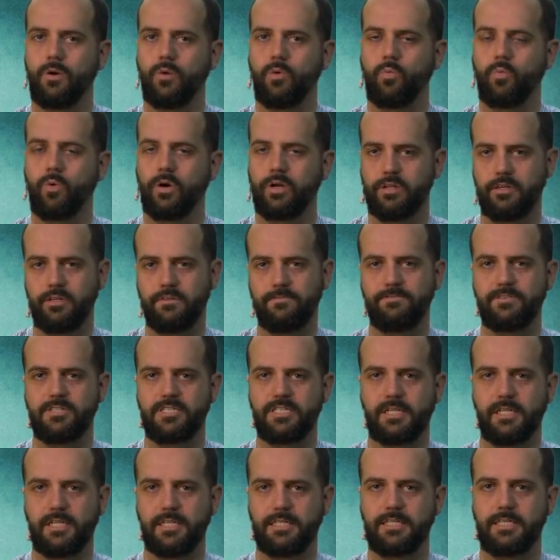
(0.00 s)
One of the
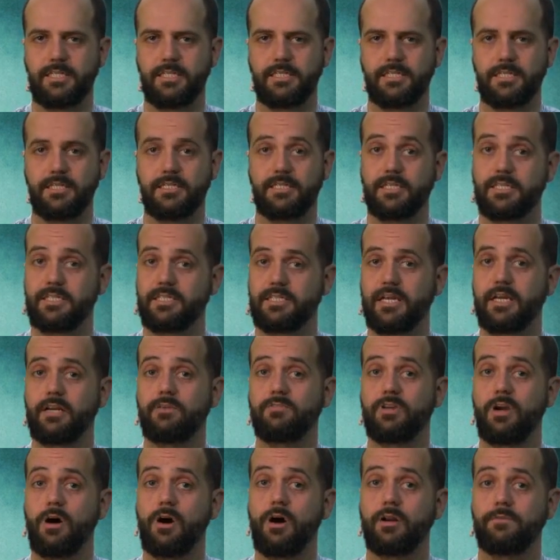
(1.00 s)
facilities is a
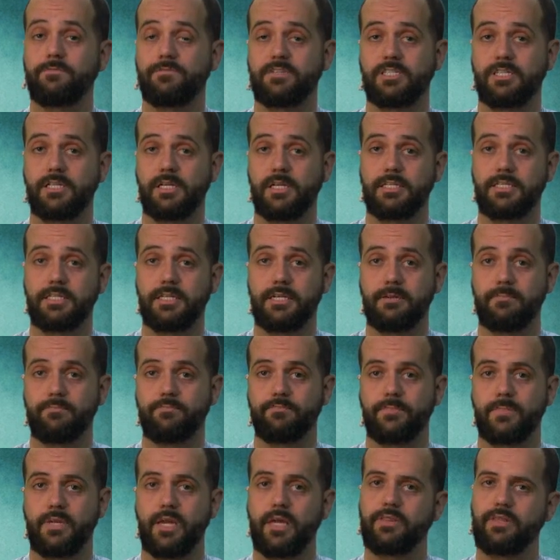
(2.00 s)
state-of-the-art facility,
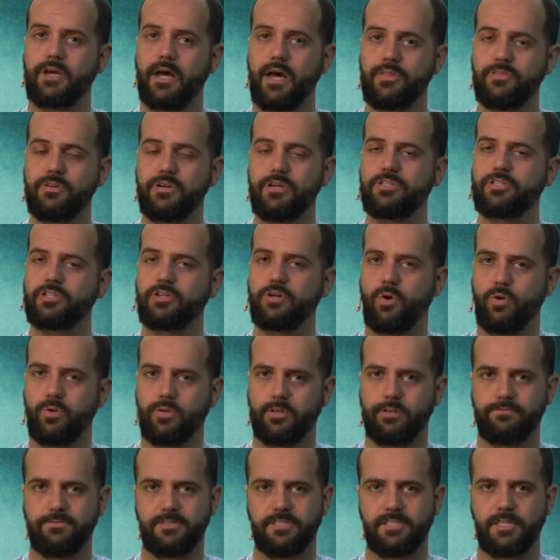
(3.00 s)
and the other is an
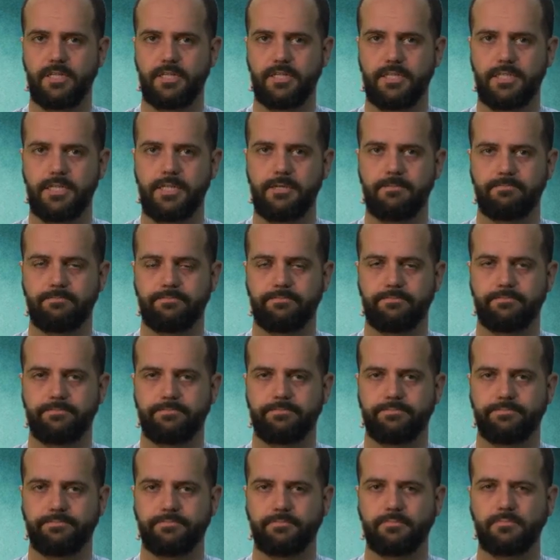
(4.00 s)
older facility.
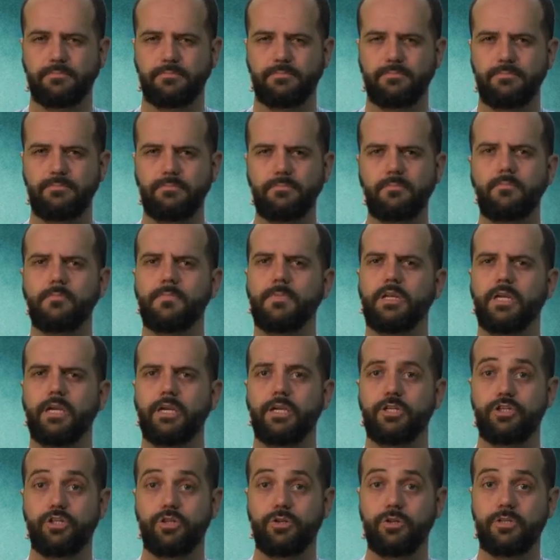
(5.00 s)

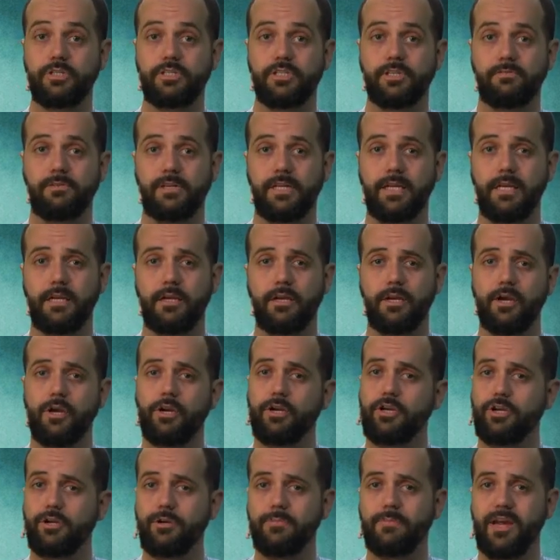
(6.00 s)
Intuitively,
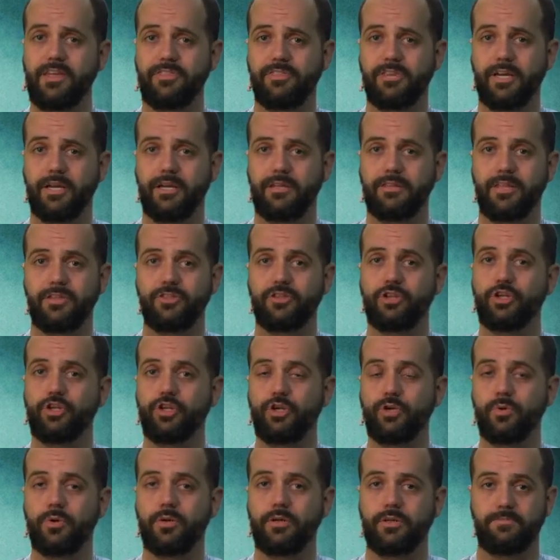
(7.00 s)
you may think that the
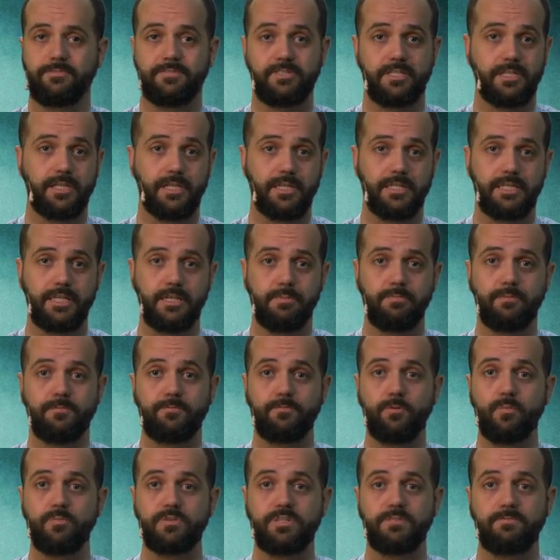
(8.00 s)
newer facility
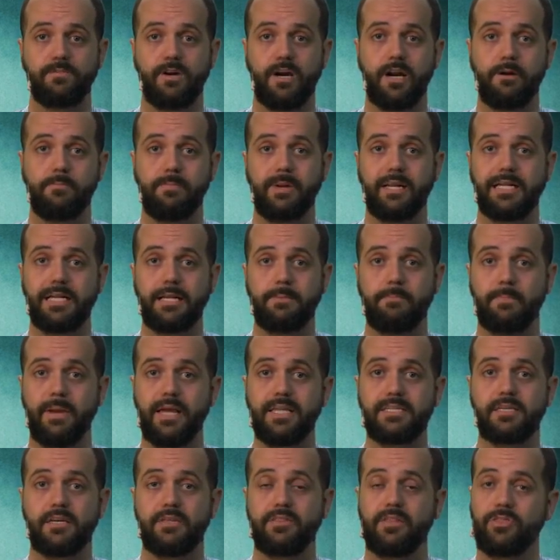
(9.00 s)
performs environmentally
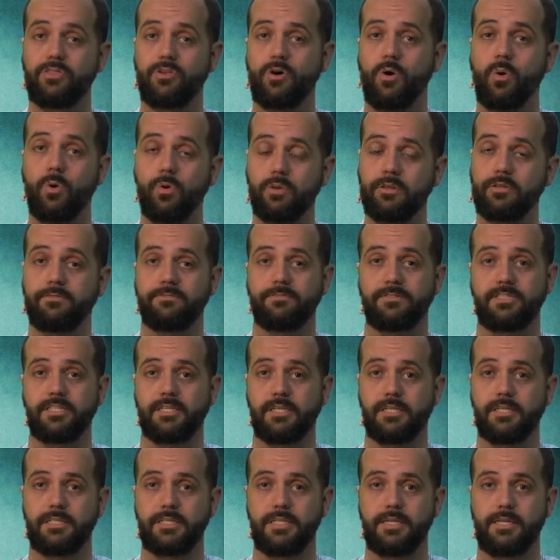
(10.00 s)
better than the older
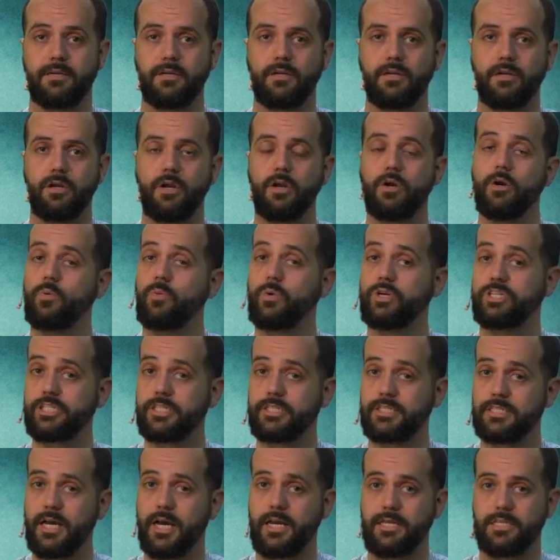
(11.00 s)
facility, which
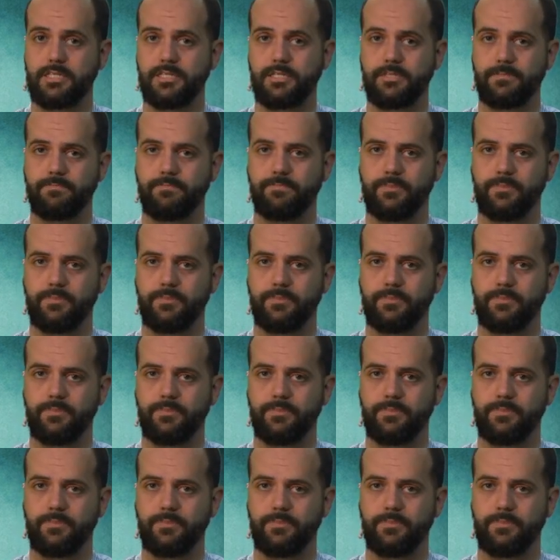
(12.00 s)
it does.